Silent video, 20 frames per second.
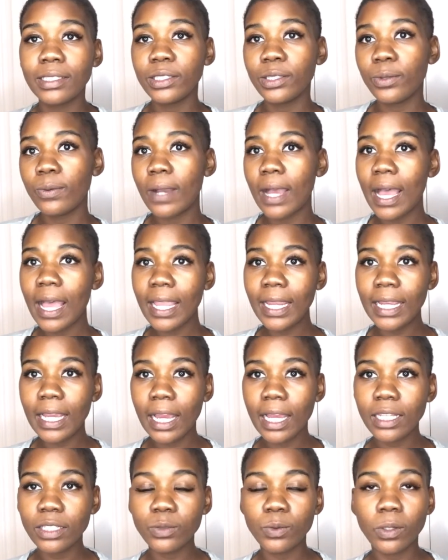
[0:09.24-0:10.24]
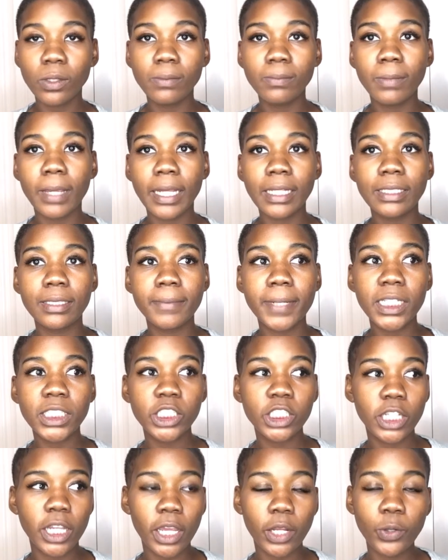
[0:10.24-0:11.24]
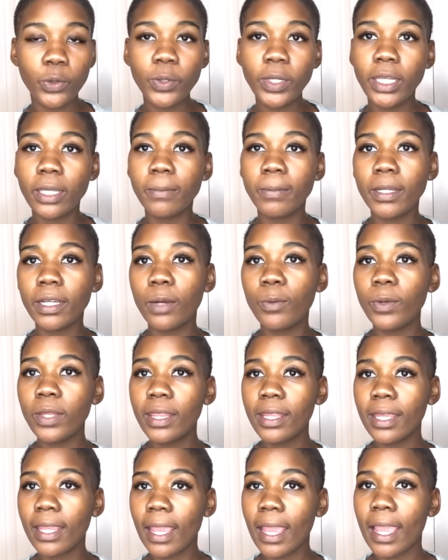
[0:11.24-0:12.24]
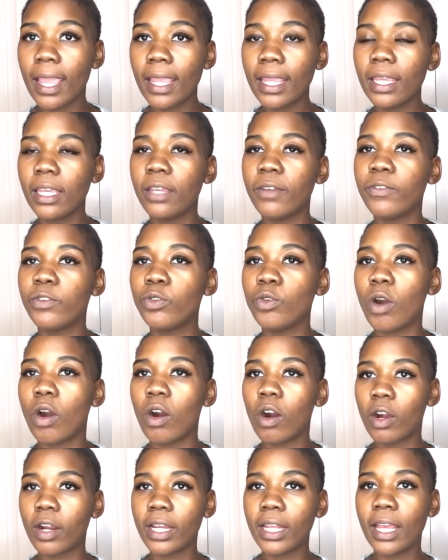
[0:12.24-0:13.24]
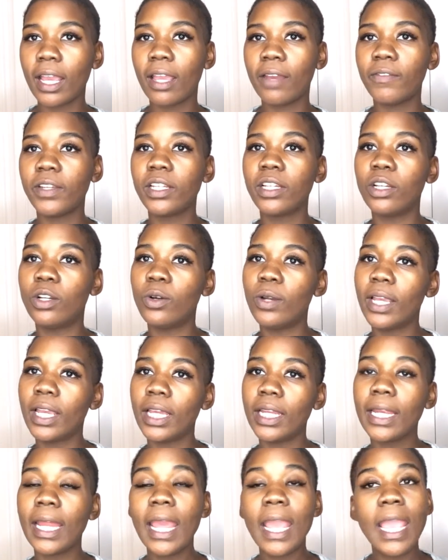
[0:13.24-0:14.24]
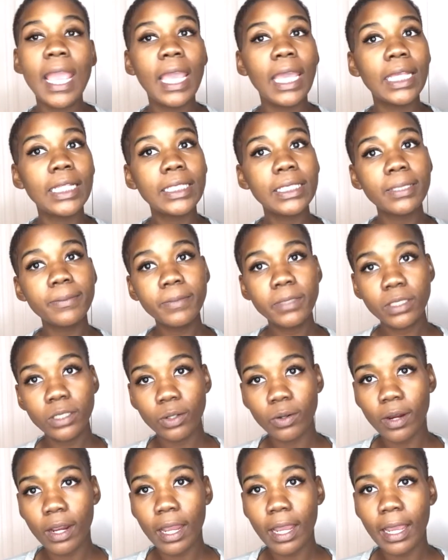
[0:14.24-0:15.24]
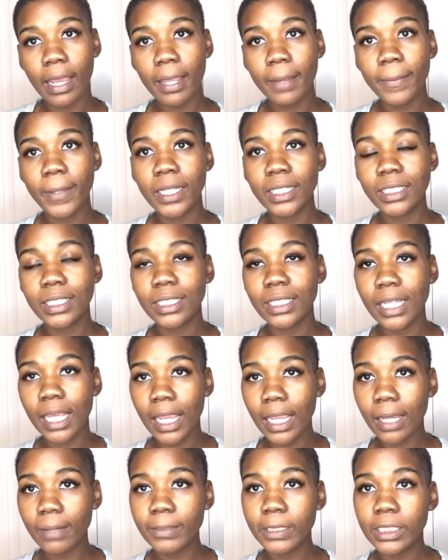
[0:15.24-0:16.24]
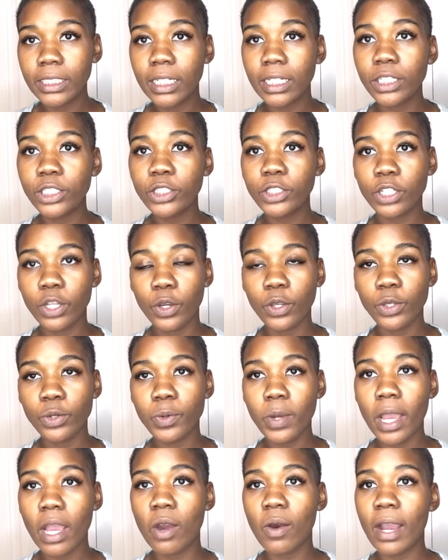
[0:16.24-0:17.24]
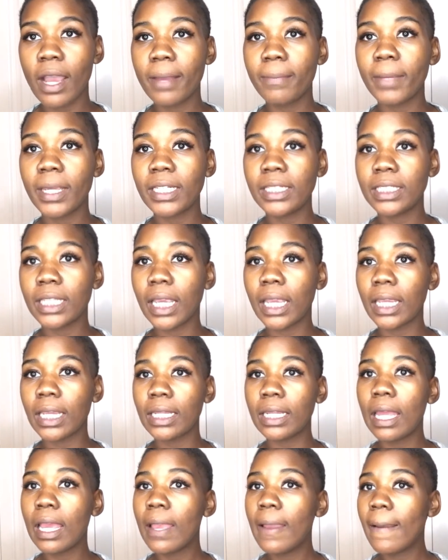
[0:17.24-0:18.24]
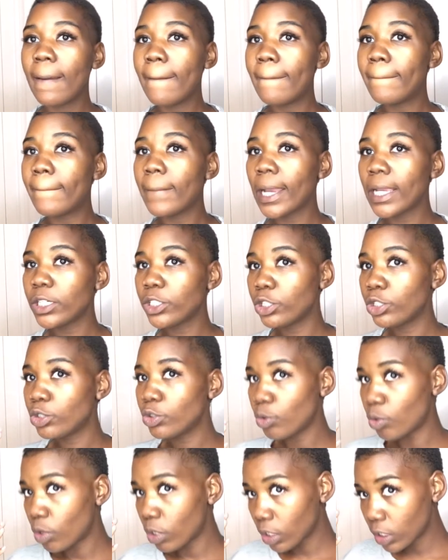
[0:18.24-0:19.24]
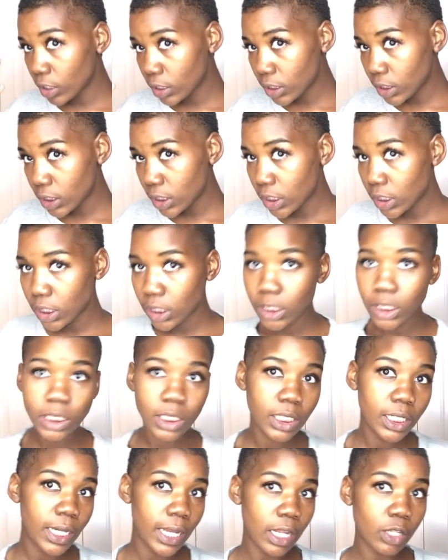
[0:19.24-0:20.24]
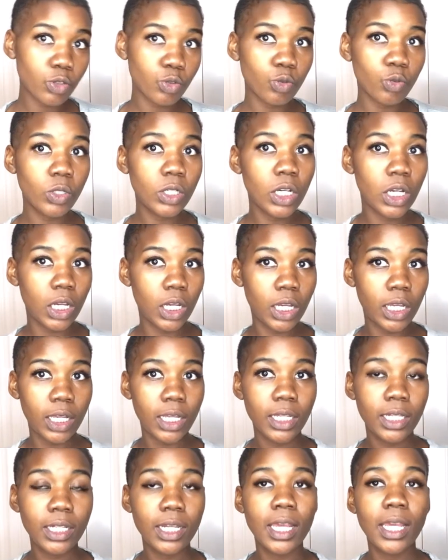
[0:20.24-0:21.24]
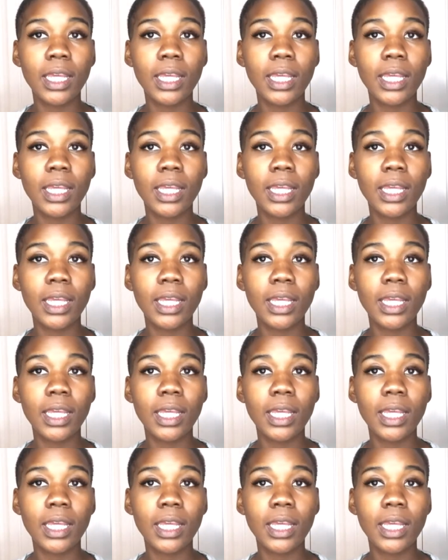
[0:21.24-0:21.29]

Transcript: So hi guys, welcome back to my channel, Keeping Up with Kay. If you already haven't, go ahead and subscribe. And today I'm just going to show you how I maintain my short, natural cut.